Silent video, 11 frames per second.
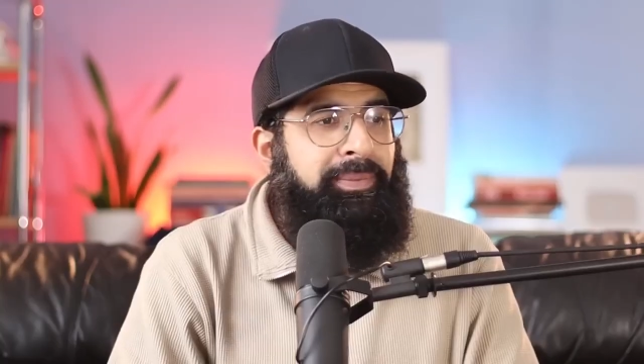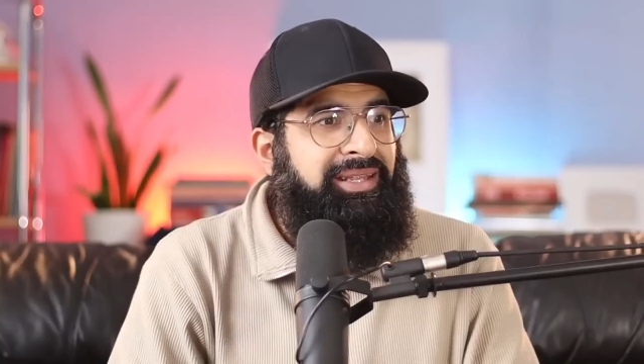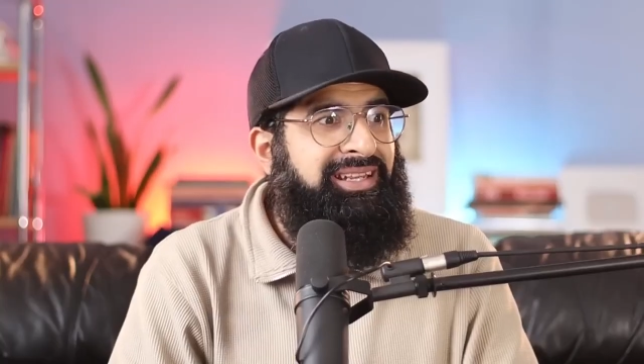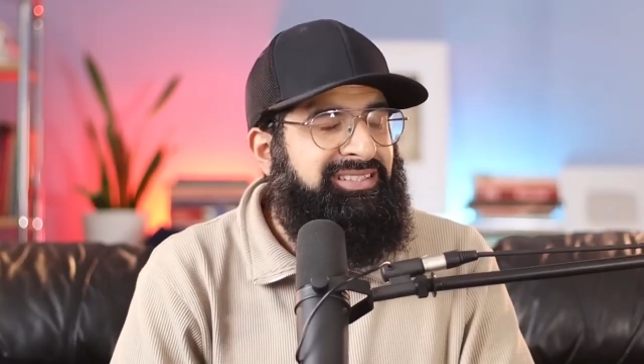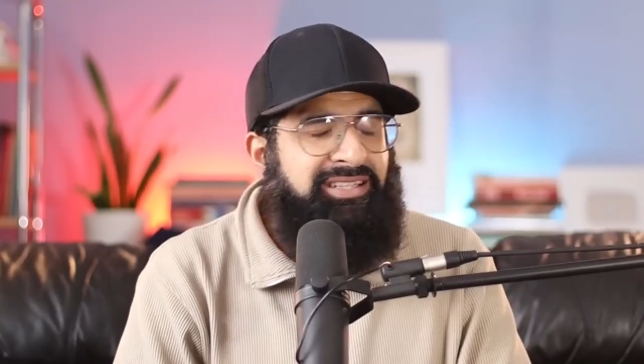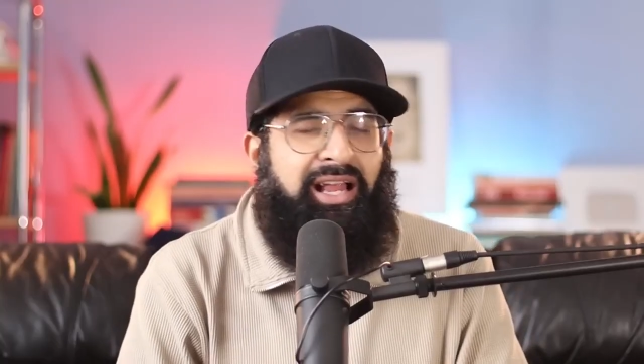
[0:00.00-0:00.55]
I
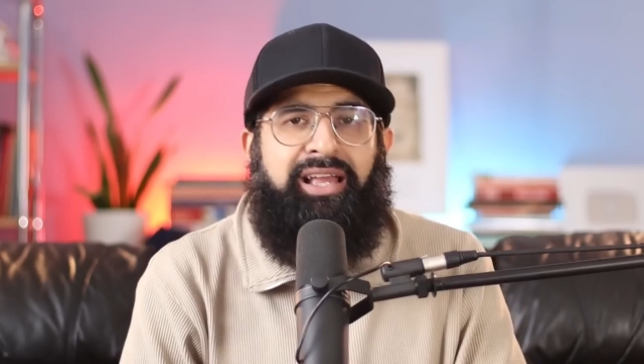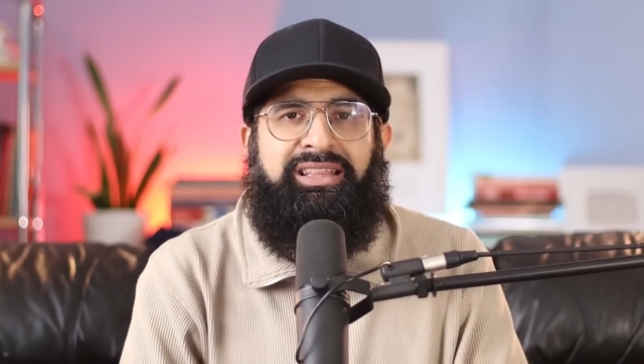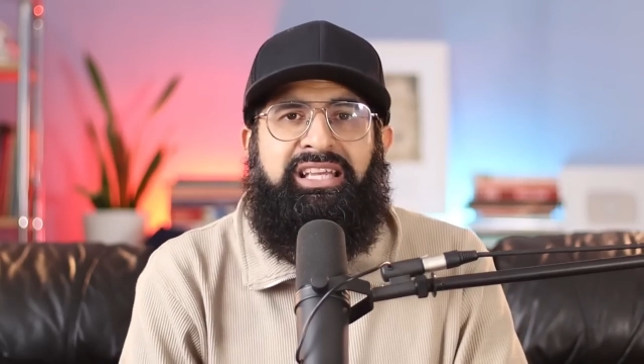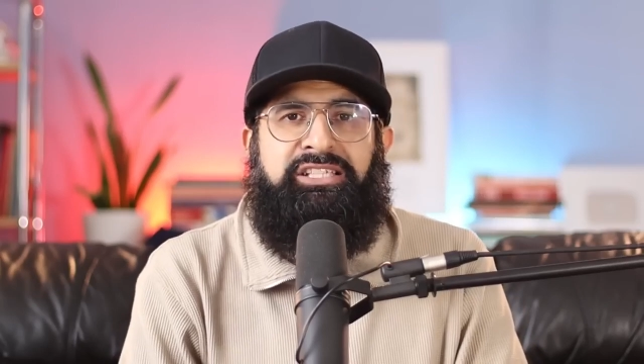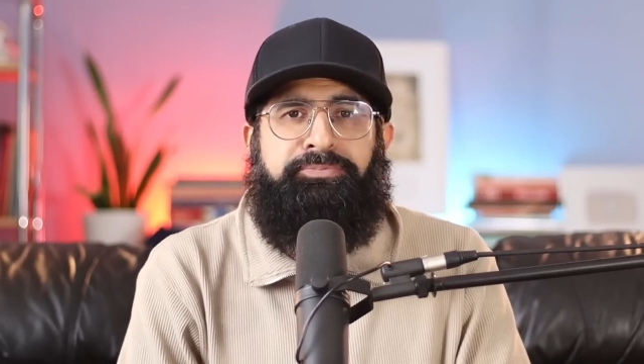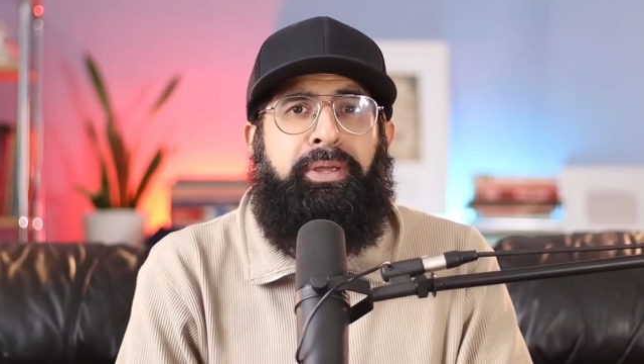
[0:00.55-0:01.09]
mean, it's like
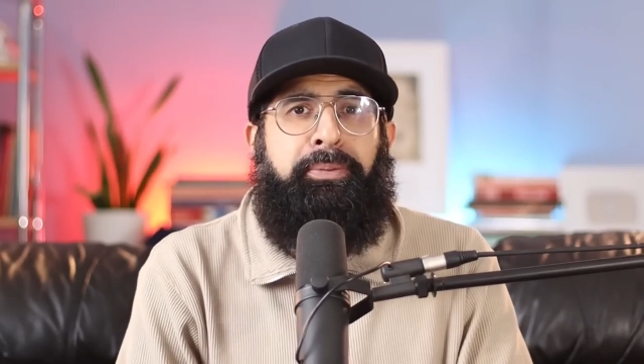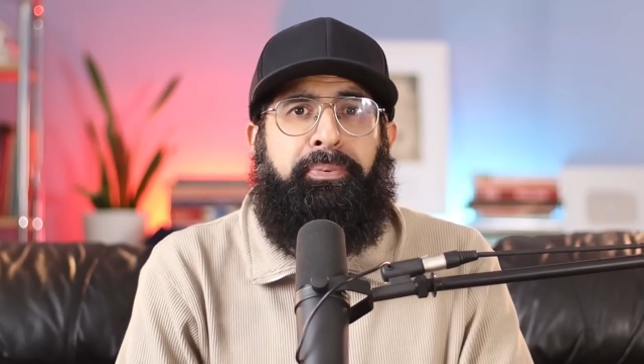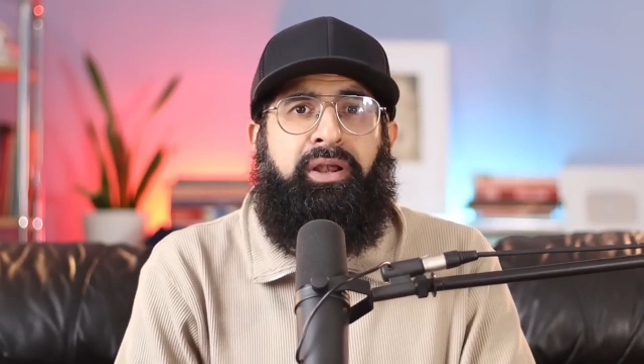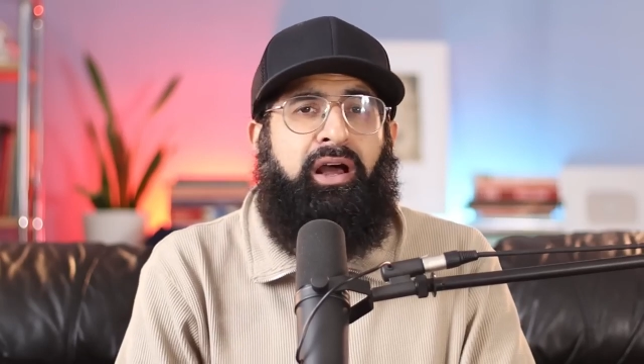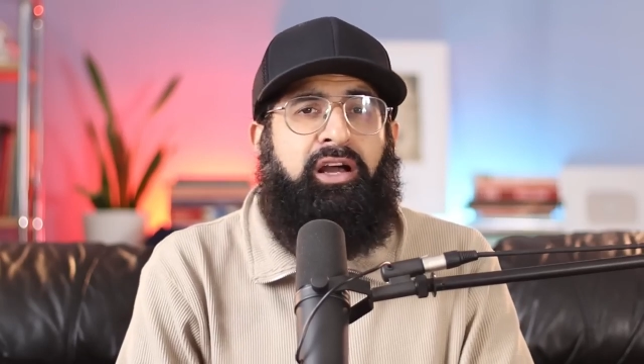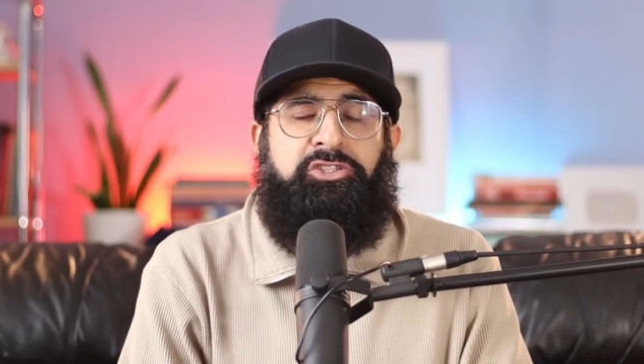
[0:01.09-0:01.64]
these
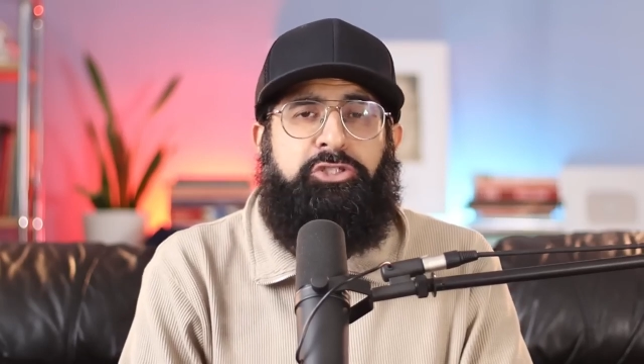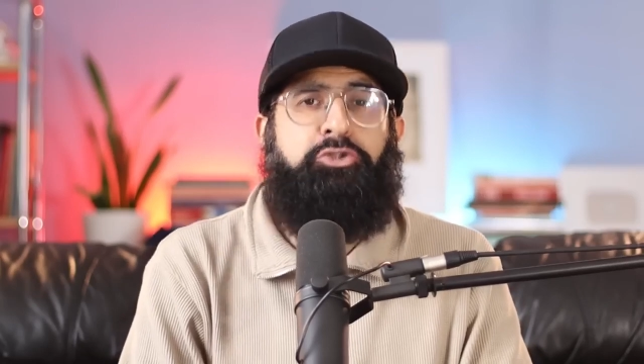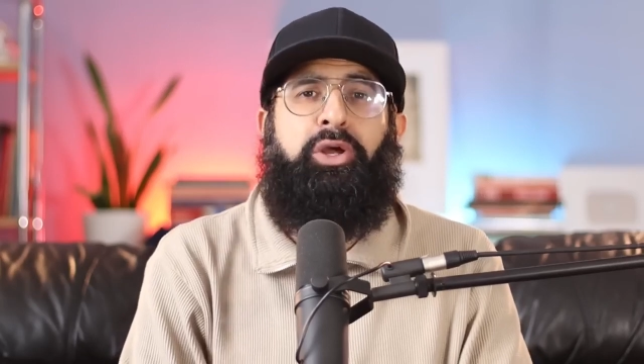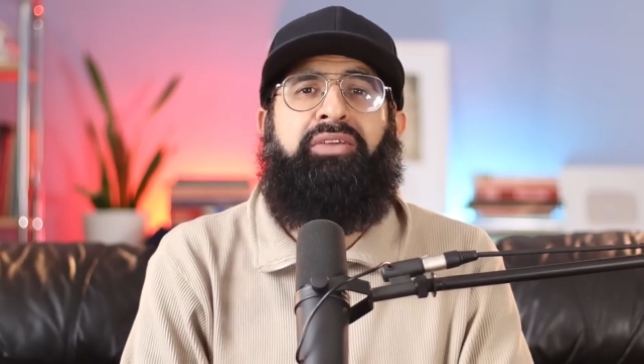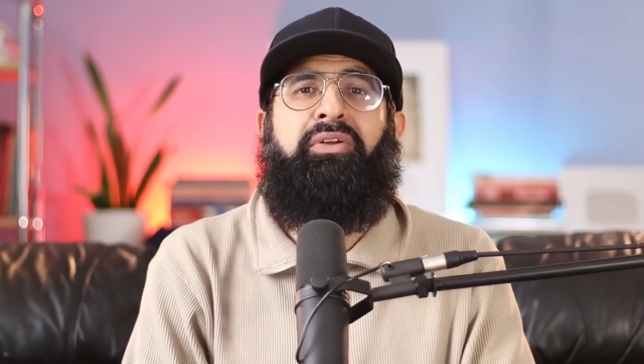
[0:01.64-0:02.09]
people are just not